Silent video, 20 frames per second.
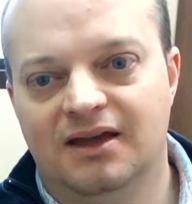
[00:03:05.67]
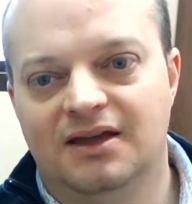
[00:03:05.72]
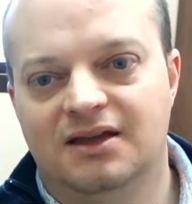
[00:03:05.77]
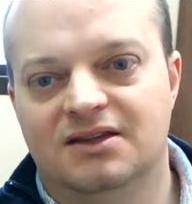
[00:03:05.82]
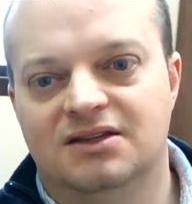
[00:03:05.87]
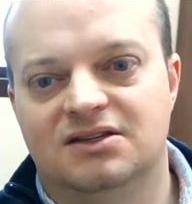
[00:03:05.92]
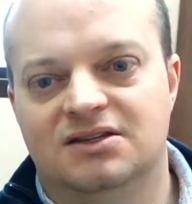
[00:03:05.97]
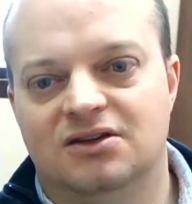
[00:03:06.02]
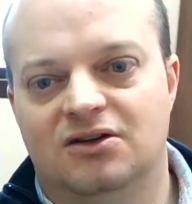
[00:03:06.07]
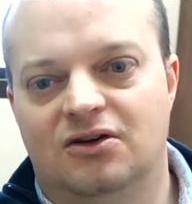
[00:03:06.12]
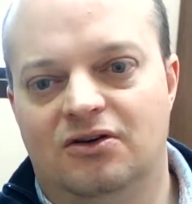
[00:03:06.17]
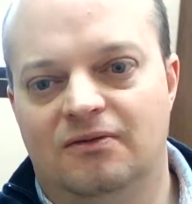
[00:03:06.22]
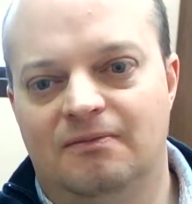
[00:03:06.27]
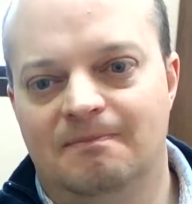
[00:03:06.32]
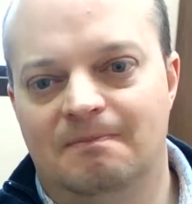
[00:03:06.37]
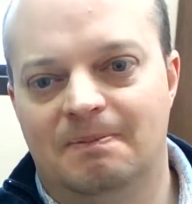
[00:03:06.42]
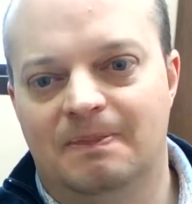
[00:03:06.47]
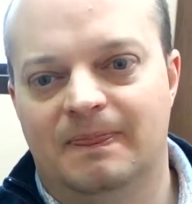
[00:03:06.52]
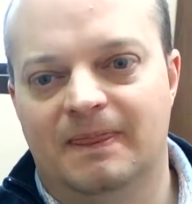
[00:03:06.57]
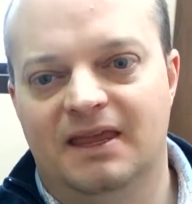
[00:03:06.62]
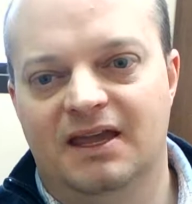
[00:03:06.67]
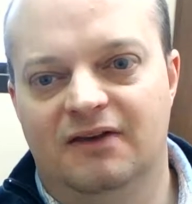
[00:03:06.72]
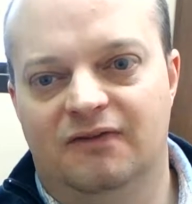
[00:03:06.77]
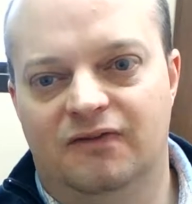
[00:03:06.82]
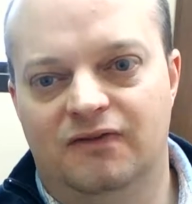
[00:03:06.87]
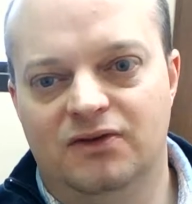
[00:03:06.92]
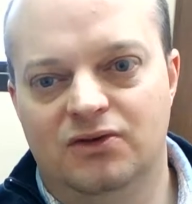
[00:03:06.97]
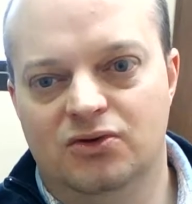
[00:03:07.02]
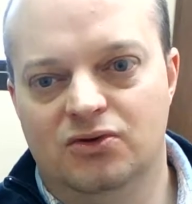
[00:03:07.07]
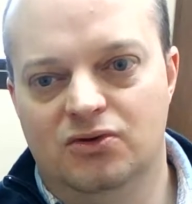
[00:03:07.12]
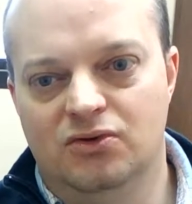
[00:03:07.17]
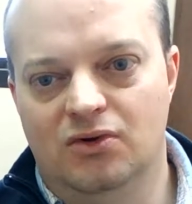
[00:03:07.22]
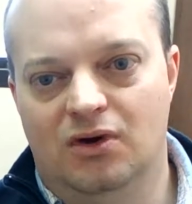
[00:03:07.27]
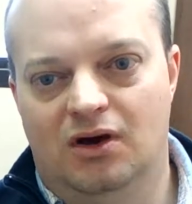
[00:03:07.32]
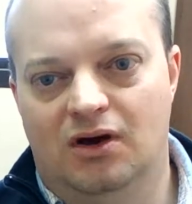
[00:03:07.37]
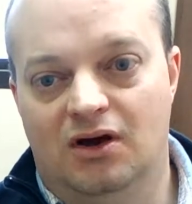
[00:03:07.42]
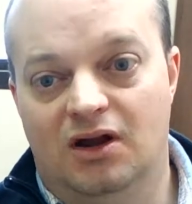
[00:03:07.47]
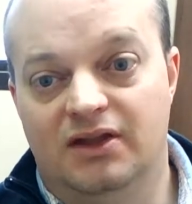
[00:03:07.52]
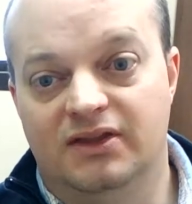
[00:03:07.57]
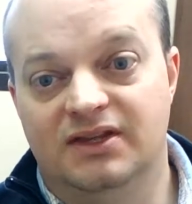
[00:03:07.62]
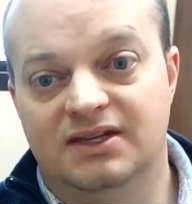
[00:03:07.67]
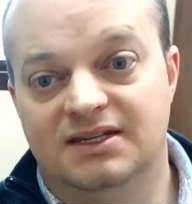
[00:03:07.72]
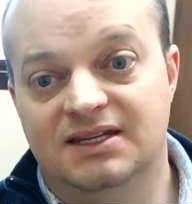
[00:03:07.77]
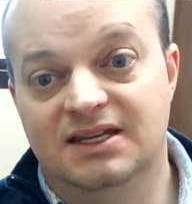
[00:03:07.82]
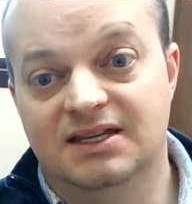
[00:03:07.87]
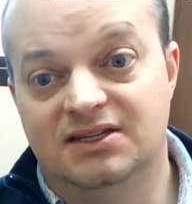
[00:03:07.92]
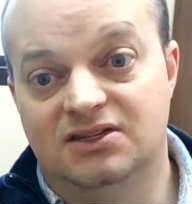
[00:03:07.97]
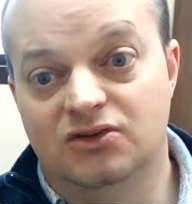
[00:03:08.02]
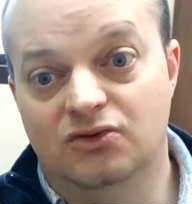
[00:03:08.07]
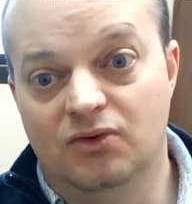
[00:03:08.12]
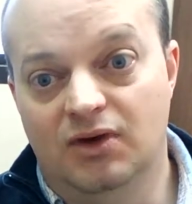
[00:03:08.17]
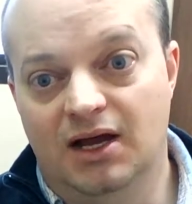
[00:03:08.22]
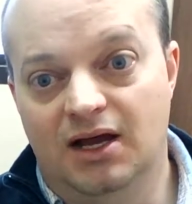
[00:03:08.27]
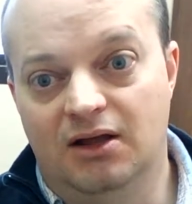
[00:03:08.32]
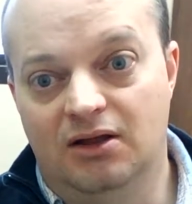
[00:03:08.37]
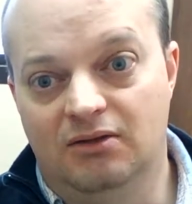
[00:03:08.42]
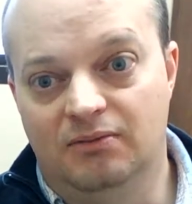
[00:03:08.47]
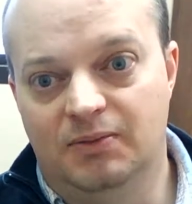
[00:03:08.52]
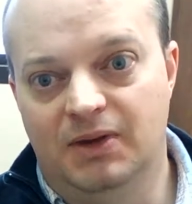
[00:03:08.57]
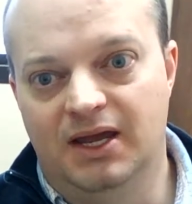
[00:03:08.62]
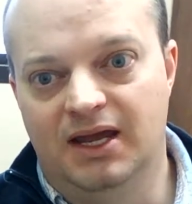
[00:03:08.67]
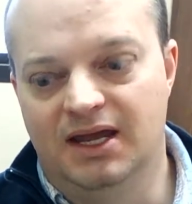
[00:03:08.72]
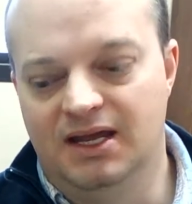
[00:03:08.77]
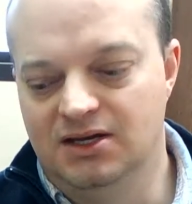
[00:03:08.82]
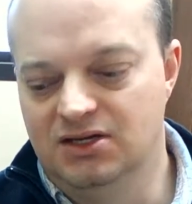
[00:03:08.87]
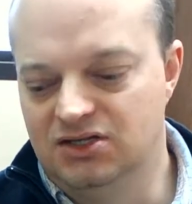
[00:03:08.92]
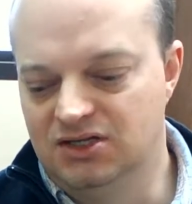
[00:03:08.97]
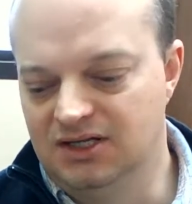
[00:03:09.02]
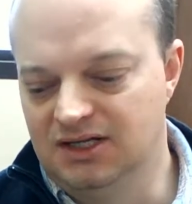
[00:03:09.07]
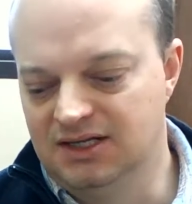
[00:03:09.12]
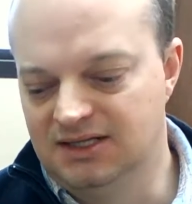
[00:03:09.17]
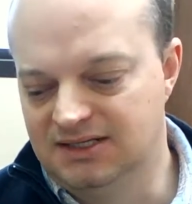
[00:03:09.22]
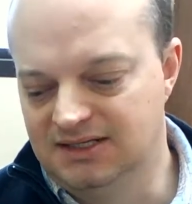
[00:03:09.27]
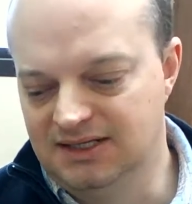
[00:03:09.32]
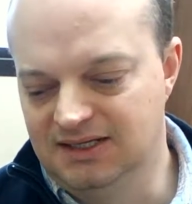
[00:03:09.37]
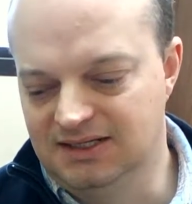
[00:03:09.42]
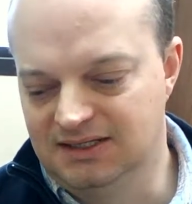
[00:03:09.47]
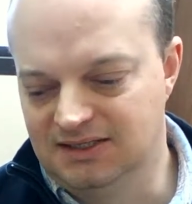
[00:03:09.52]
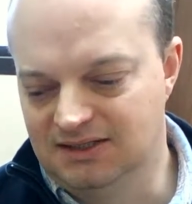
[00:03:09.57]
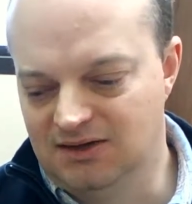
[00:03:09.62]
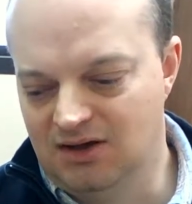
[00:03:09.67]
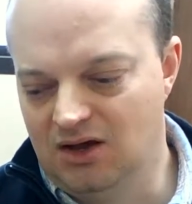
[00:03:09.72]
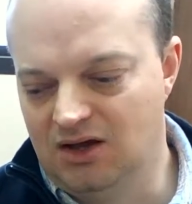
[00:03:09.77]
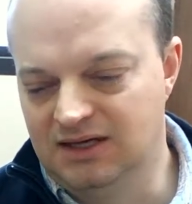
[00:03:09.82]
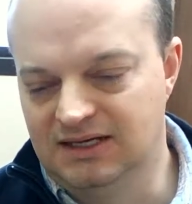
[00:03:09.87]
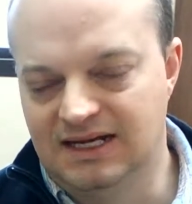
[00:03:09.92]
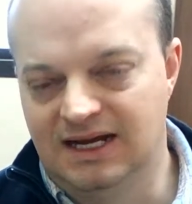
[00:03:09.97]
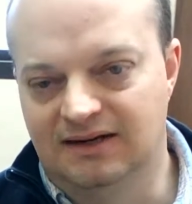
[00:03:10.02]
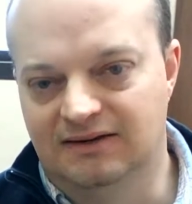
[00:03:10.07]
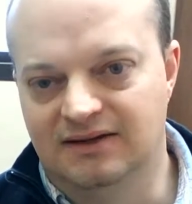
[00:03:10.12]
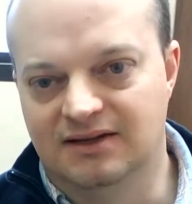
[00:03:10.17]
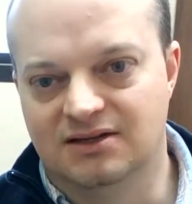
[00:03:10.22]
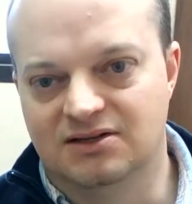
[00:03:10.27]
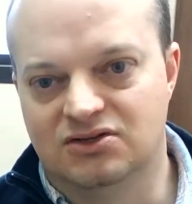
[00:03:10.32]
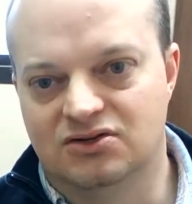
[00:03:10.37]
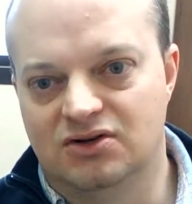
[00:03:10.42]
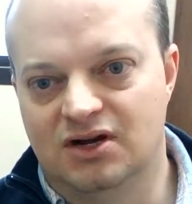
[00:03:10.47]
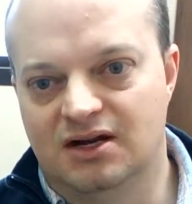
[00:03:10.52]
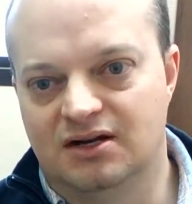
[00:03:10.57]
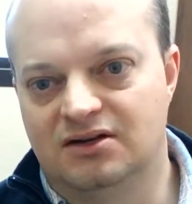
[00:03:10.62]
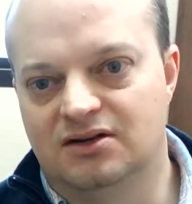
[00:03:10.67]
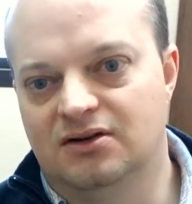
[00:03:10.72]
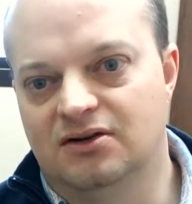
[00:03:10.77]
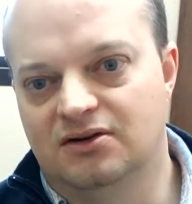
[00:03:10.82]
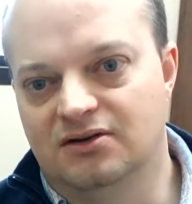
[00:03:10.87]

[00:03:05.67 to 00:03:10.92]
So if you are on the D2L page and it says contact the instructor,